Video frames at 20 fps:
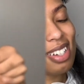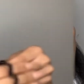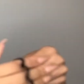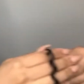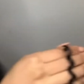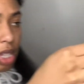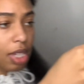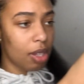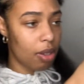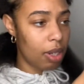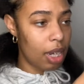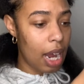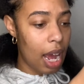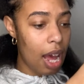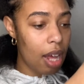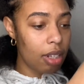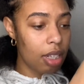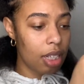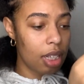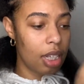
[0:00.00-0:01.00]
Okay, so
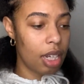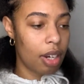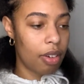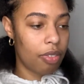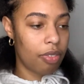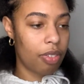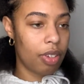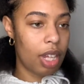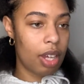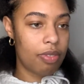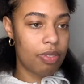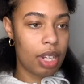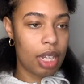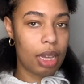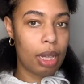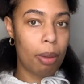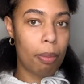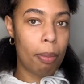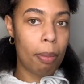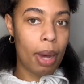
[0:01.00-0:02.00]
now that they're fluffed at
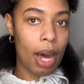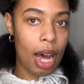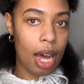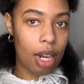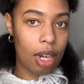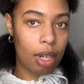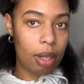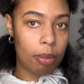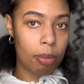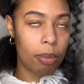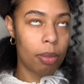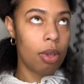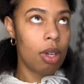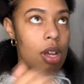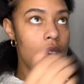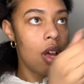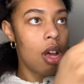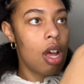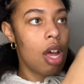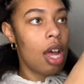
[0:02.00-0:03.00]
the bottom,
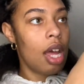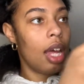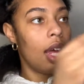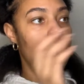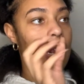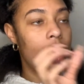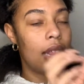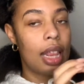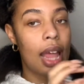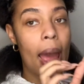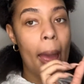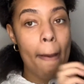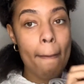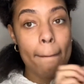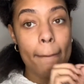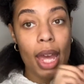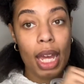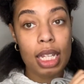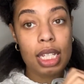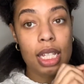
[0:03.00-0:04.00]
that
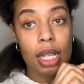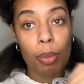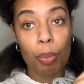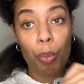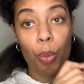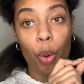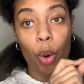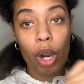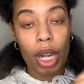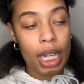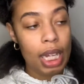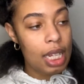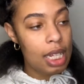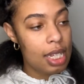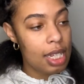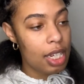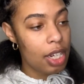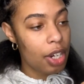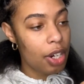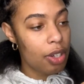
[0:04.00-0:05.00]
makes it more
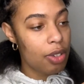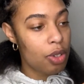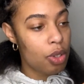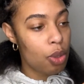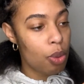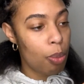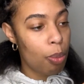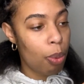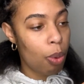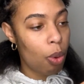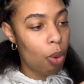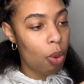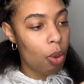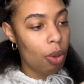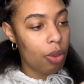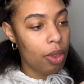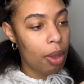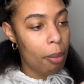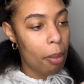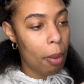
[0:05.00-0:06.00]
easier to
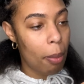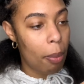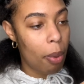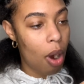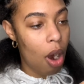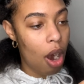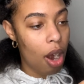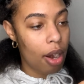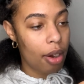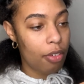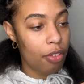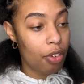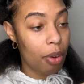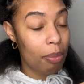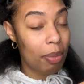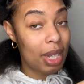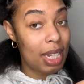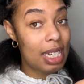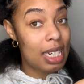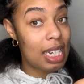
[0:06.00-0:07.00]
pull them apart
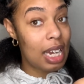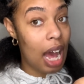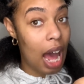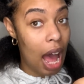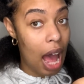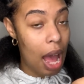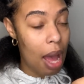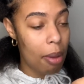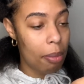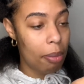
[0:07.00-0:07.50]
from the top.